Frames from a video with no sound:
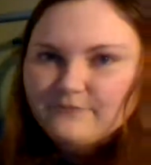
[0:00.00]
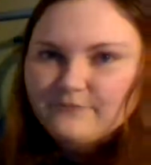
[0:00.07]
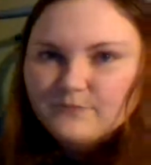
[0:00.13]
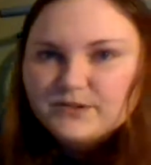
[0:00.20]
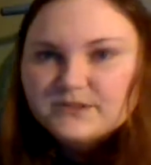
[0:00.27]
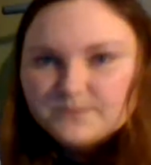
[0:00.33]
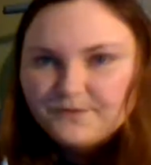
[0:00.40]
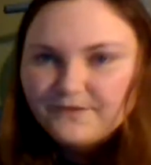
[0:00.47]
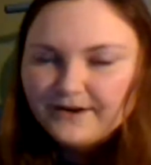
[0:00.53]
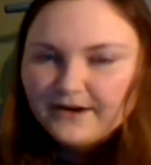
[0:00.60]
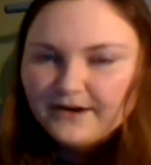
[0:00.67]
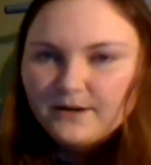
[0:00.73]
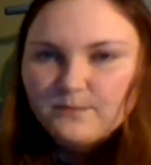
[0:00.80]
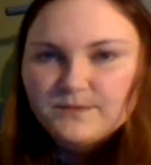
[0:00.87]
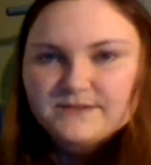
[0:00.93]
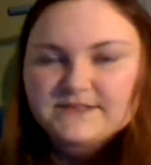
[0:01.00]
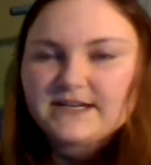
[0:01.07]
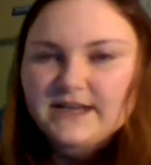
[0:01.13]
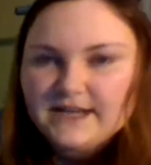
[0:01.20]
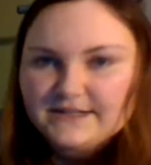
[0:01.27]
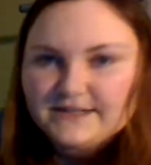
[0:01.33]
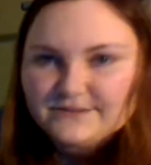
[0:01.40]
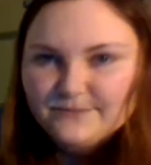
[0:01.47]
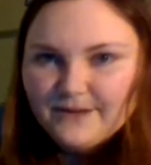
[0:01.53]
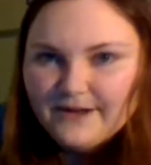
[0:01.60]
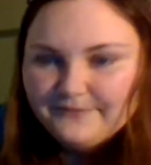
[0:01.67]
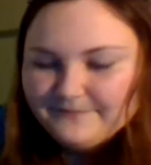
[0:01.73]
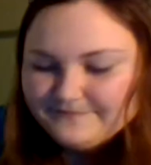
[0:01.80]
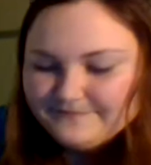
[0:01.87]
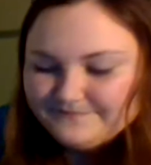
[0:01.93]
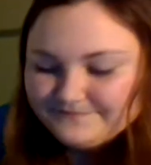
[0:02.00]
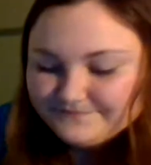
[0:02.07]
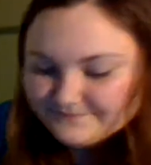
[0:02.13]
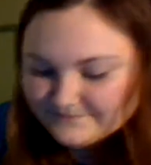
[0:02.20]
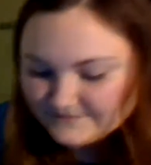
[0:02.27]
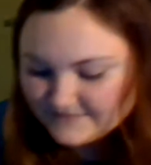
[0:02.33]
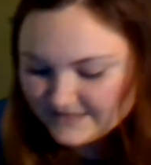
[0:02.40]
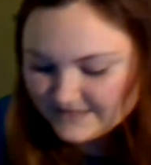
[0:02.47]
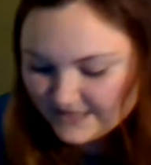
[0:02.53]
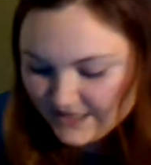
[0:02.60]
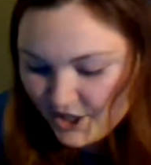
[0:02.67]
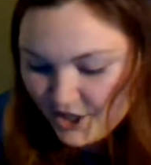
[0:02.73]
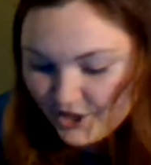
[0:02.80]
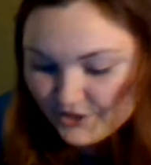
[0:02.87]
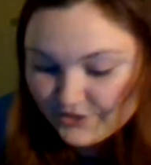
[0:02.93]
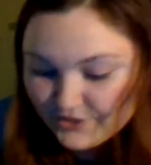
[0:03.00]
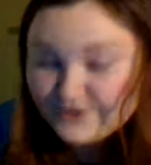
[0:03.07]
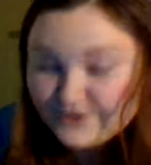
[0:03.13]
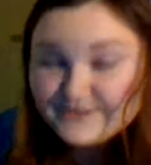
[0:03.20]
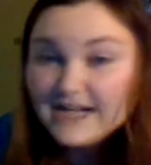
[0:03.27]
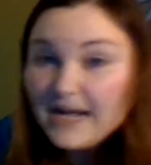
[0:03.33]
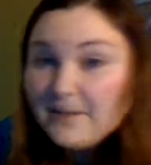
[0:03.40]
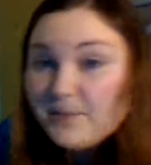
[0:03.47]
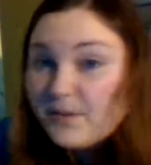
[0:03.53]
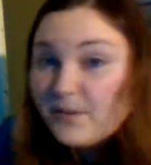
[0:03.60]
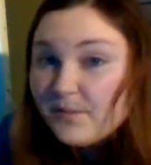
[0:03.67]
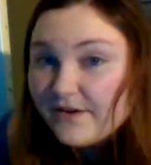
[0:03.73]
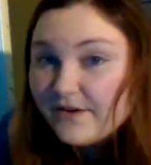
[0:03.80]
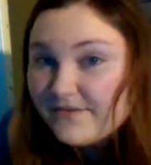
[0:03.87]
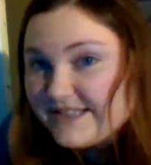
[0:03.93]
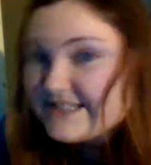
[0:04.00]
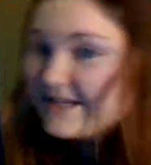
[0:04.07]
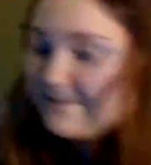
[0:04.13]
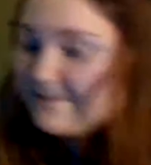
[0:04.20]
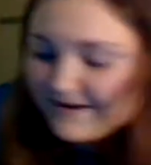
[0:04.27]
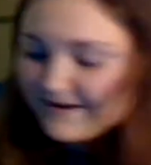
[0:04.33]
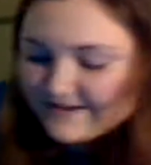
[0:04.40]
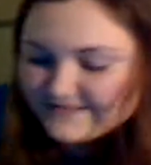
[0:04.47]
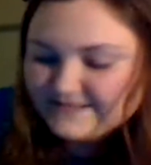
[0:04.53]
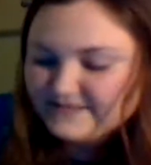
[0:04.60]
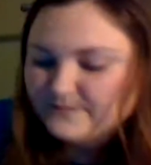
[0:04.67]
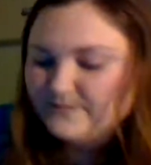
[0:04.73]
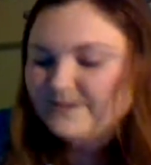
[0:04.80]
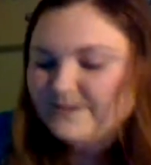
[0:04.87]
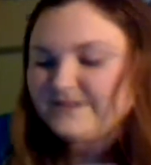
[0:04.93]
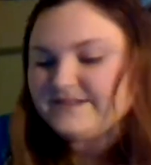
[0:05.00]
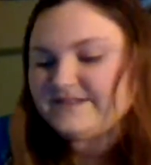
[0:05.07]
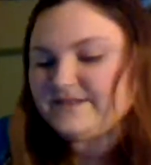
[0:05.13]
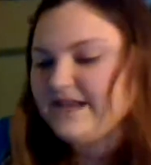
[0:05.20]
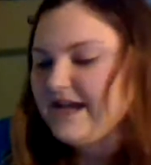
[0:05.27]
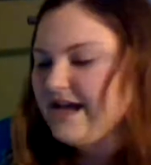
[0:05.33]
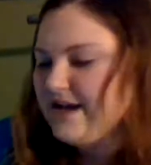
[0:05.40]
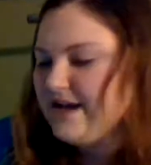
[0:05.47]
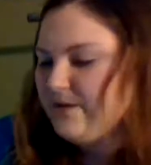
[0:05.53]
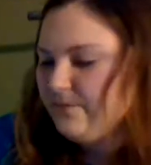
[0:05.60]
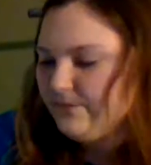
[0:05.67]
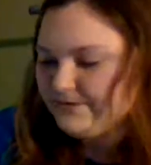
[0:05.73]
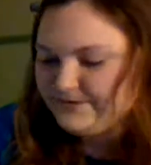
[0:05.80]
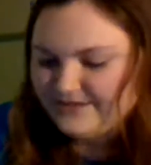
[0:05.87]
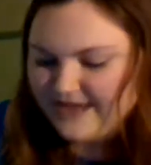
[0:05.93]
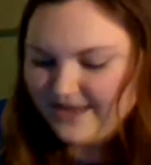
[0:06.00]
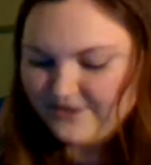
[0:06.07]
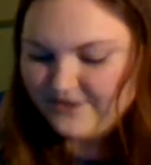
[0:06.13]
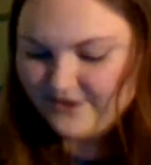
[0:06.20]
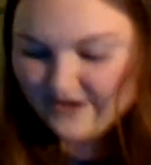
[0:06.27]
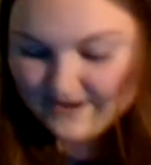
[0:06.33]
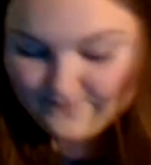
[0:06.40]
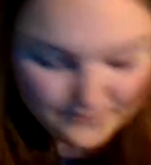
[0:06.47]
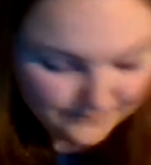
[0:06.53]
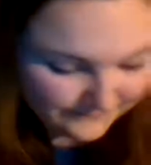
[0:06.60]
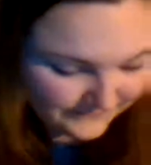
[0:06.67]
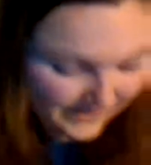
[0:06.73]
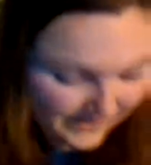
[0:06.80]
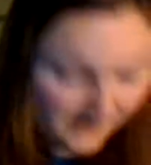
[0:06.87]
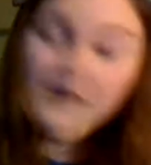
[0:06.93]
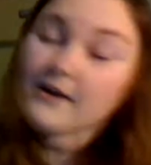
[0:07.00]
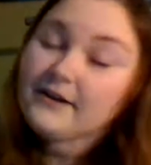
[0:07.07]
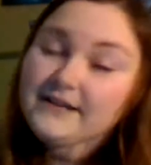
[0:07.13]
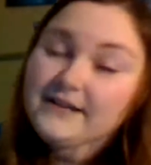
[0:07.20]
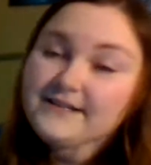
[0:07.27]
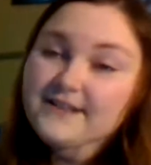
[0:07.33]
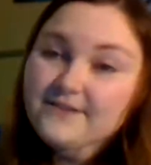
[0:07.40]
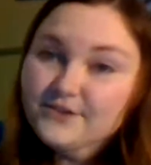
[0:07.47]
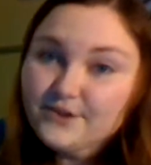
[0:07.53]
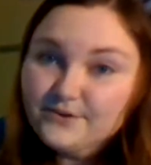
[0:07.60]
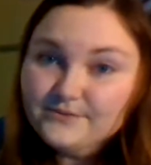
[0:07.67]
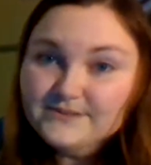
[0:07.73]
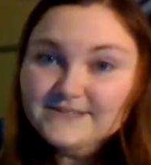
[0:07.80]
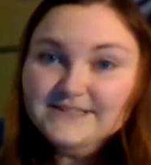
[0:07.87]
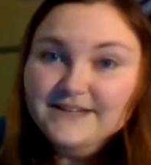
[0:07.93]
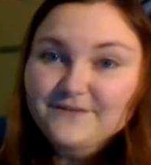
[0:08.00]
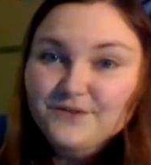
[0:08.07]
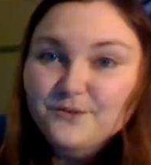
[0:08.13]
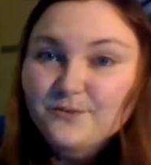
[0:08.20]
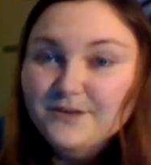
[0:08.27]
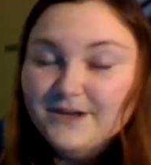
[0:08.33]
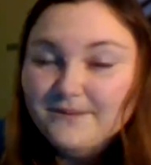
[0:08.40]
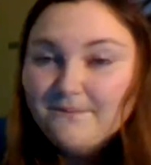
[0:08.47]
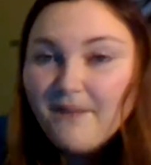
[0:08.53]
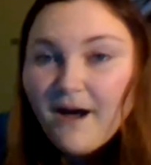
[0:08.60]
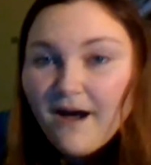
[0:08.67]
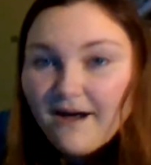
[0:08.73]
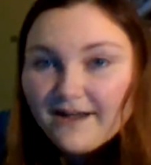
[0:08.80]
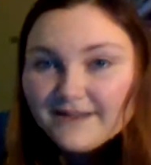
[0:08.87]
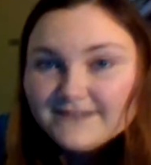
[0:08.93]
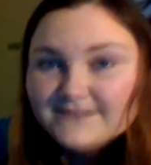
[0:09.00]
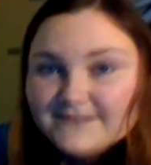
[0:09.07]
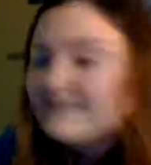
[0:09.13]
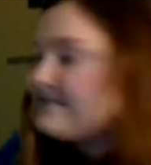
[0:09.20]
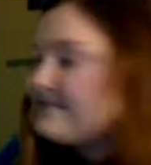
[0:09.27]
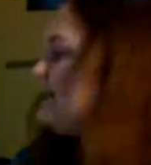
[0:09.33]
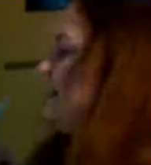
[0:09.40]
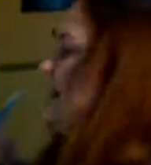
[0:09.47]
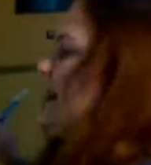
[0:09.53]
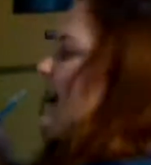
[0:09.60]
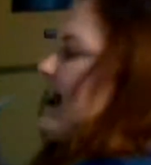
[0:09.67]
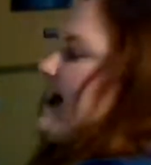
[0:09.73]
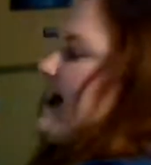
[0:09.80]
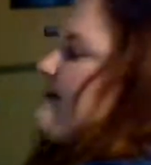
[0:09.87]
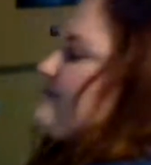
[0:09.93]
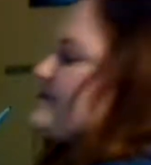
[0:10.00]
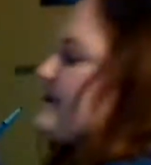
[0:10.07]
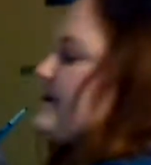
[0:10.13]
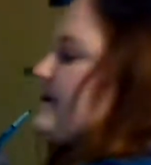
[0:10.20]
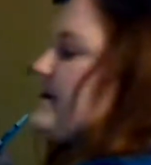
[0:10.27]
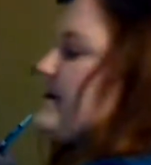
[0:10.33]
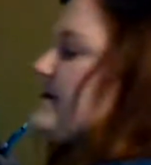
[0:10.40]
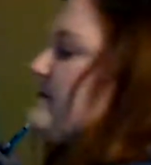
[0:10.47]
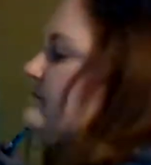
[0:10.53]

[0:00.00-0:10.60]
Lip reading: multiple variables in it as well. There's a couple more of these comparisons ones that we'll do together. If you have not already done the notes, if you want to pause after